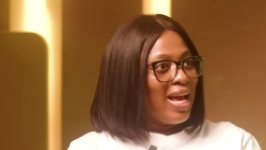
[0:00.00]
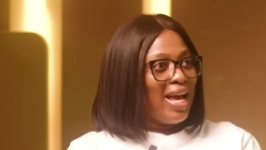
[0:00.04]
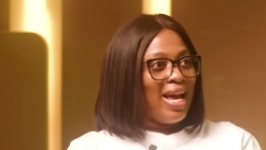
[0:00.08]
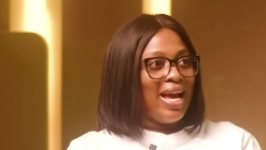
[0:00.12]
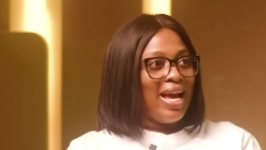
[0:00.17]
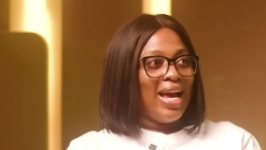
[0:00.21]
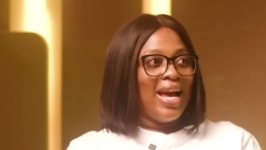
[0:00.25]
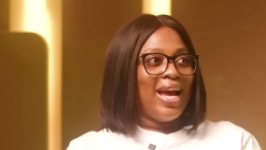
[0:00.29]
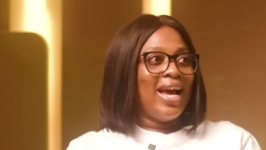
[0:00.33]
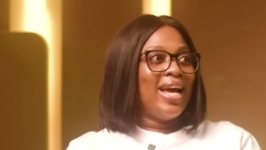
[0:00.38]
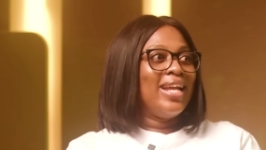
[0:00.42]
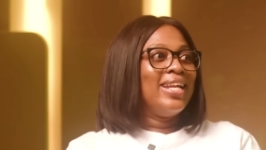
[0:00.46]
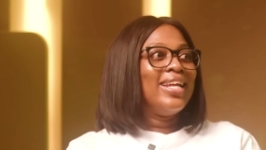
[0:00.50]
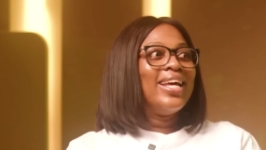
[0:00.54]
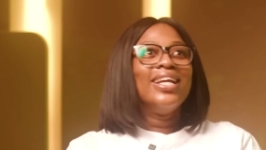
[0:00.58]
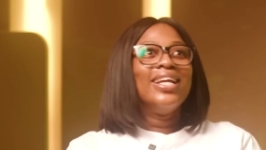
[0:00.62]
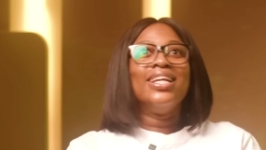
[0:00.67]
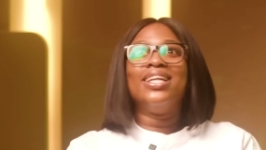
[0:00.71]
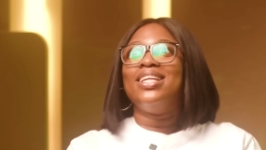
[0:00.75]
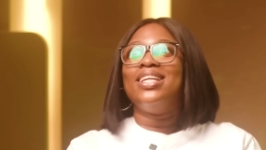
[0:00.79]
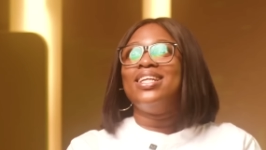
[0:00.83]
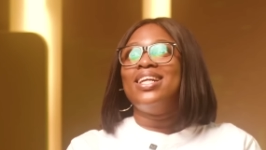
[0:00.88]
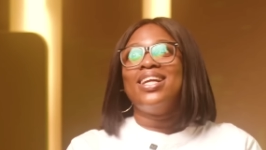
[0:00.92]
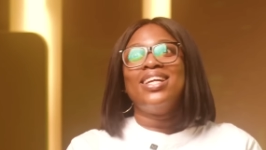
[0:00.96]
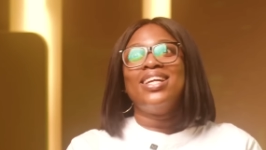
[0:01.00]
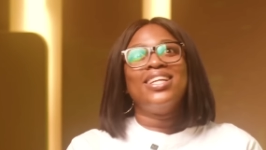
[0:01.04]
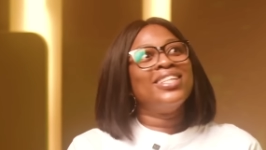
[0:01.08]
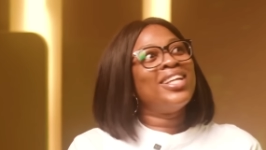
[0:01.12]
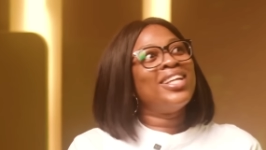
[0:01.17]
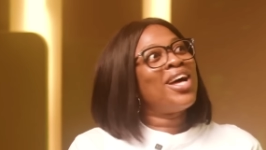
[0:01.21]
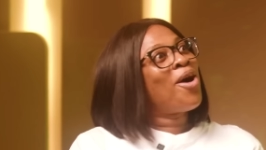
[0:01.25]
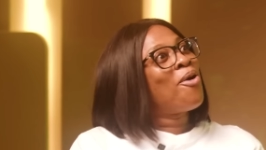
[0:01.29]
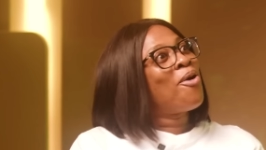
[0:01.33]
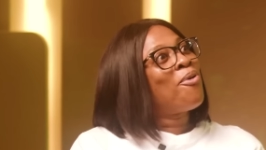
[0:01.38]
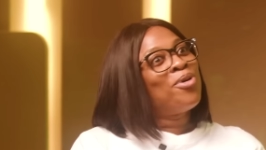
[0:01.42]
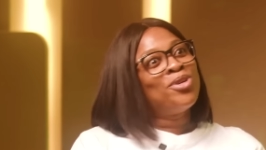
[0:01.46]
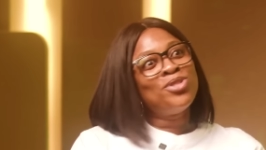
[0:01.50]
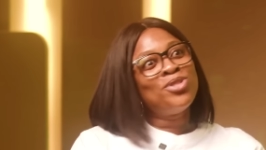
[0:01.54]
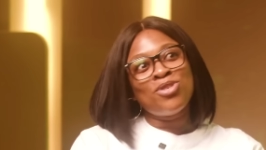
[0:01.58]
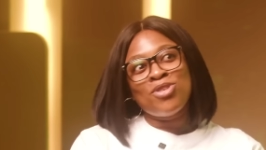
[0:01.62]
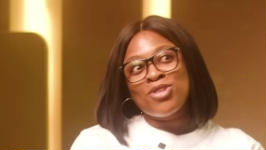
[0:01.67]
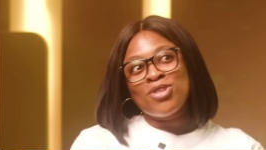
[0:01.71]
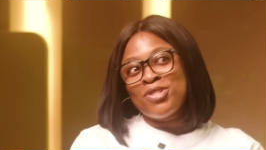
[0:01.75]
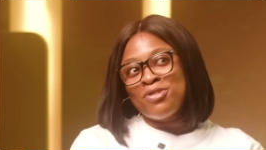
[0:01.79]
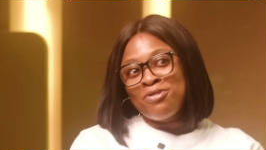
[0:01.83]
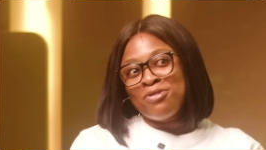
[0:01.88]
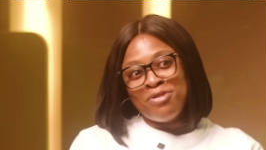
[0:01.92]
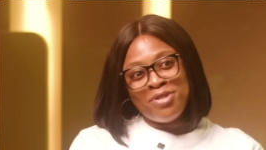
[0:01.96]
And then that one
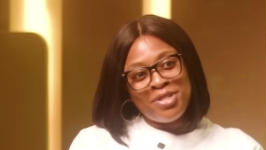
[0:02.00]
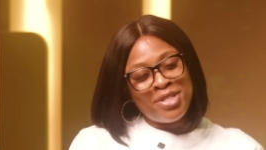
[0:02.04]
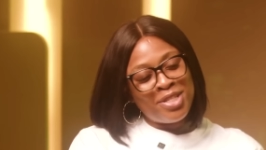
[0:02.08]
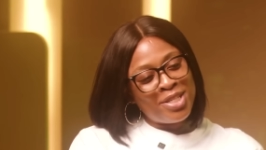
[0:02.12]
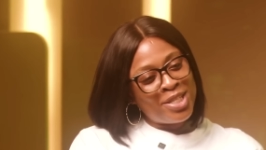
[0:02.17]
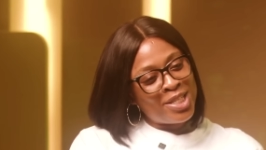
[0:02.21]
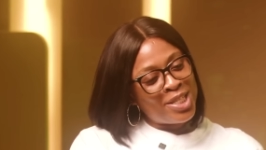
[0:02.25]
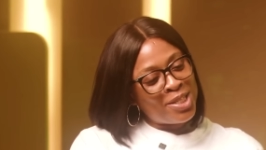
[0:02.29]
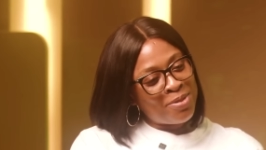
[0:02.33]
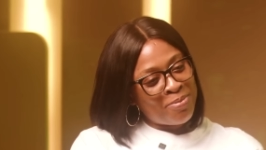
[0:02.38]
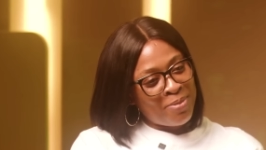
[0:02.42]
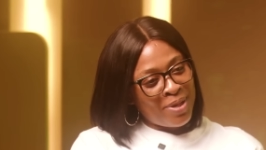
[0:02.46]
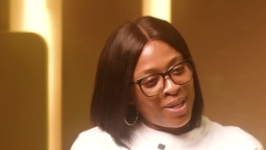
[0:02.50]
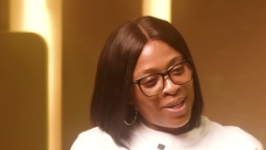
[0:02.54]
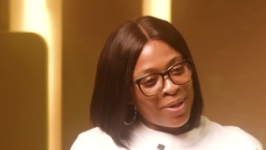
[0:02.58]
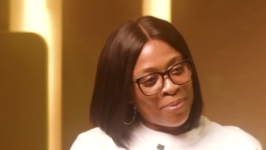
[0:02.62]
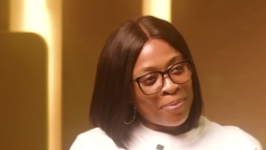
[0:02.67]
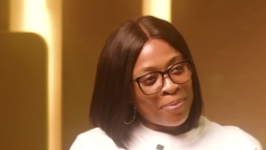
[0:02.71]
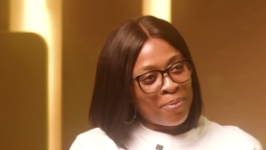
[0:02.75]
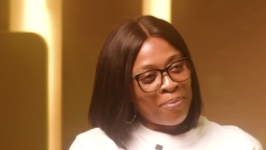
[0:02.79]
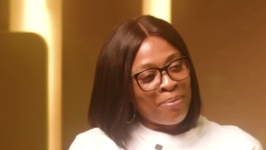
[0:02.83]
just finished me.